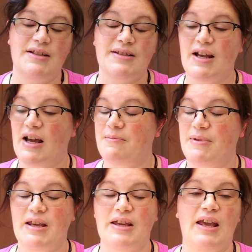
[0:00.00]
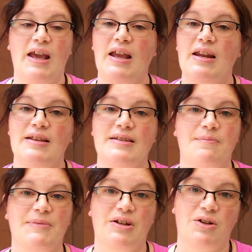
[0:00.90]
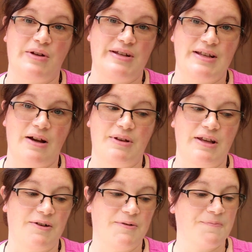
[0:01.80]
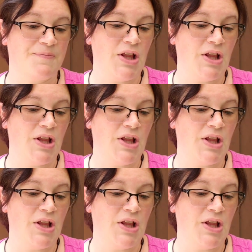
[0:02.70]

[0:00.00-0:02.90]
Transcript: It's got to be 80-something degrees out here.